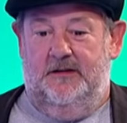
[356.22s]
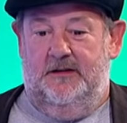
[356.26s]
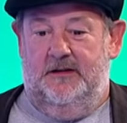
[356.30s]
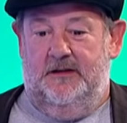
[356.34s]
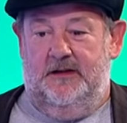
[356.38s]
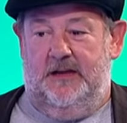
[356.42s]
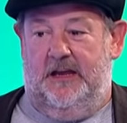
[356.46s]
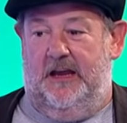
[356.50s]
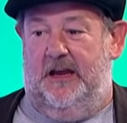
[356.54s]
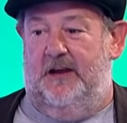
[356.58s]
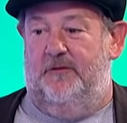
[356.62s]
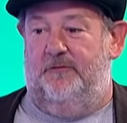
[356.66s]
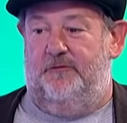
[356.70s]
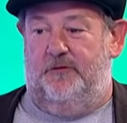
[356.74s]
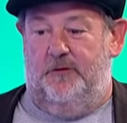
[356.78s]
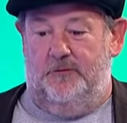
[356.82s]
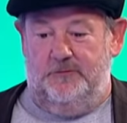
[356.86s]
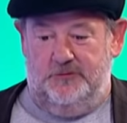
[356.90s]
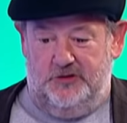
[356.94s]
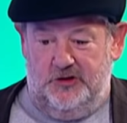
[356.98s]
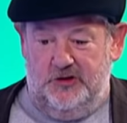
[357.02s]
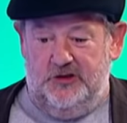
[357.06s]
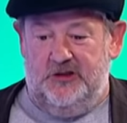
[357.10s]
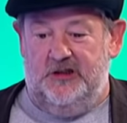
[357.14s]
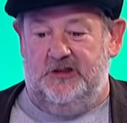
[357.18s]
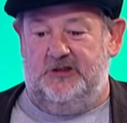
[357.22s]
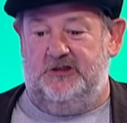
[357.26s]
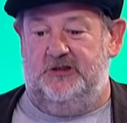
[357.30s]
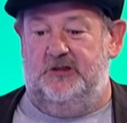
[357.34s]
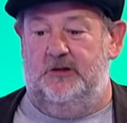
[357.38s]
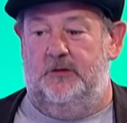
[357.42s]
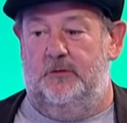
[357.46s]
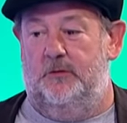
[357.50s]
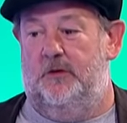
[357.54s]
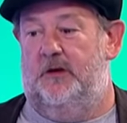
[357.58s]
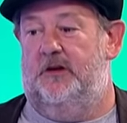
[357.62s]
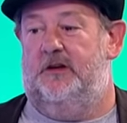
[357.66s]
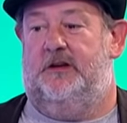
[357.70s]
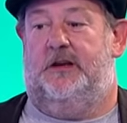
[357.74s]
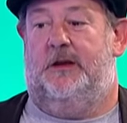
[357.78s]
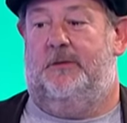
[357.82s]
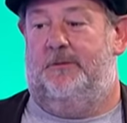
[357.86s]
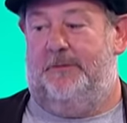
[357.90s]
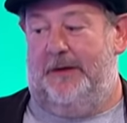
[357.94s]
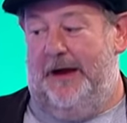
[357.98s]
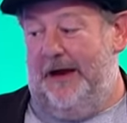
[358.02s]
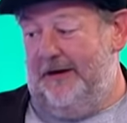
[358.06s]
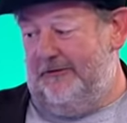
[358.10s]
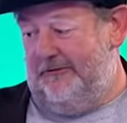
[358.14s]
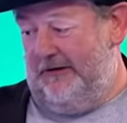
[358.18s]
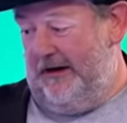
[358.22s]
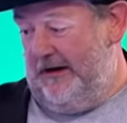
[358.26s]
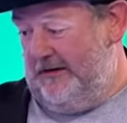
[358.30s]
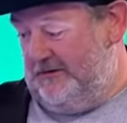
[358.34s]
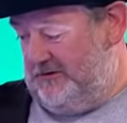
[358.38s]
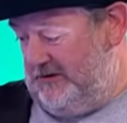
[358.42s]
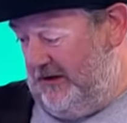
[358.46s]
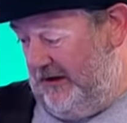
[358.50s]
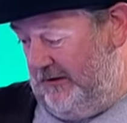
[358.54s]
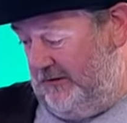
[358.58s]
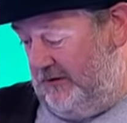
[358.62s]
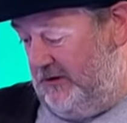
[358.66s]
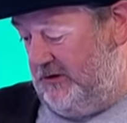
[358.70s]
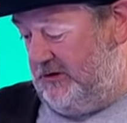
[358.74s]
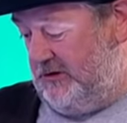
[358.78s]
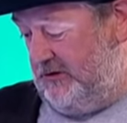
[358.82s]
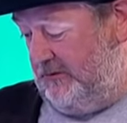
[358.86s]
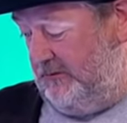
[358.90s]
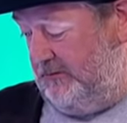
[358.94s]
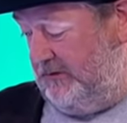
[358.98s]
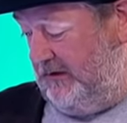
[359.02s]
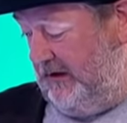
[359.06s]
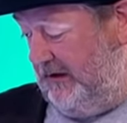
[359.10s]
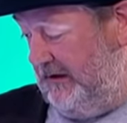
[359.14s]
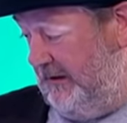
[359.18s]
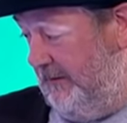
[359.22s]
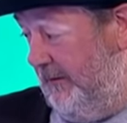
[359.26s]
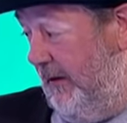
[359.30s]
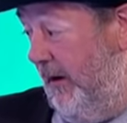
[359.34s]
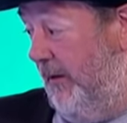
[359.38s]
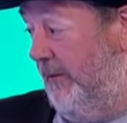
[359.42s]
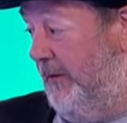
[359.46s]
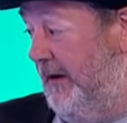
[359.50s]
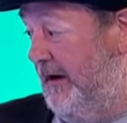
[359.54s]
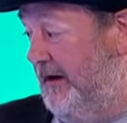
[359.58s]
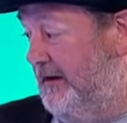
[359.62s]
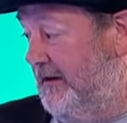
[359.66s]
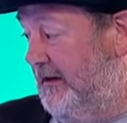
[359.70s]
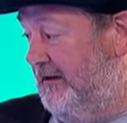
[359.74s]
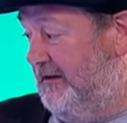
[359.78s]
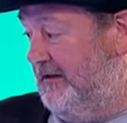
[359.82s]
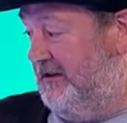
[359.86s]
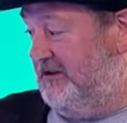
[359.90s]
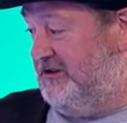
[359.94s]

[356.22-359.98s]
came from traditional working backgrounds, and there's something about being in the